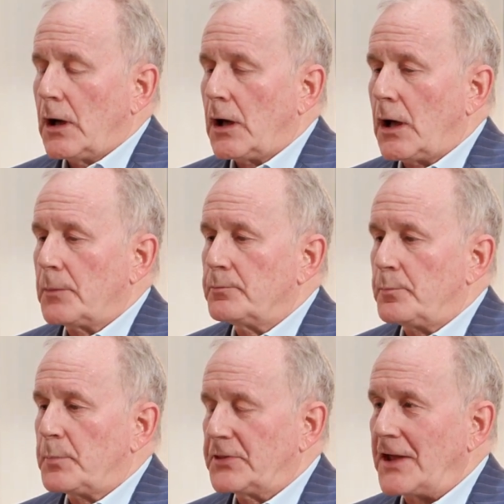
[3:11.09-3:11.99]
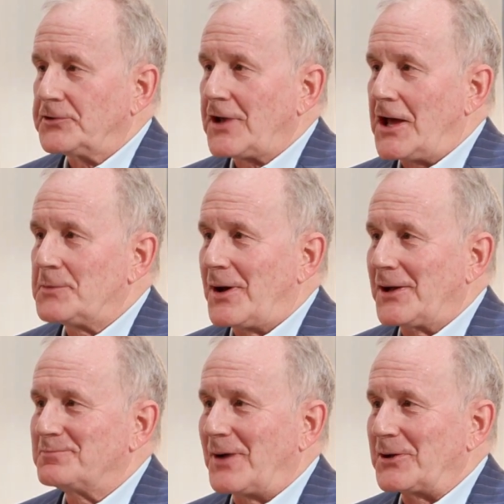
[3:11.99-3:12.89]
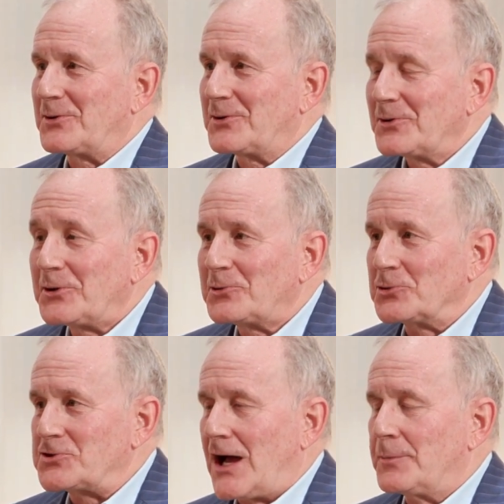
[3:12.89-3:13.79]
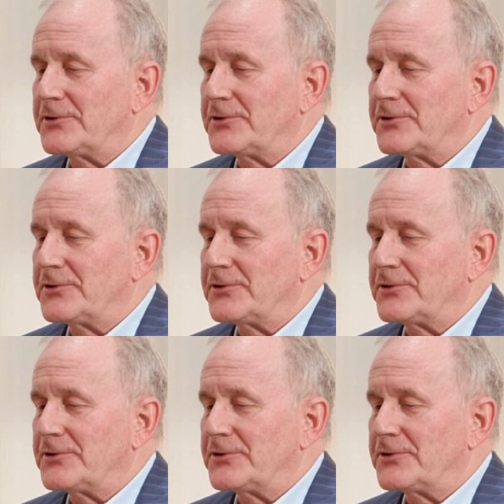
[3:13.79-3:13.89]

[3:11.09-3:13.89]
But that's kind of my clinical job.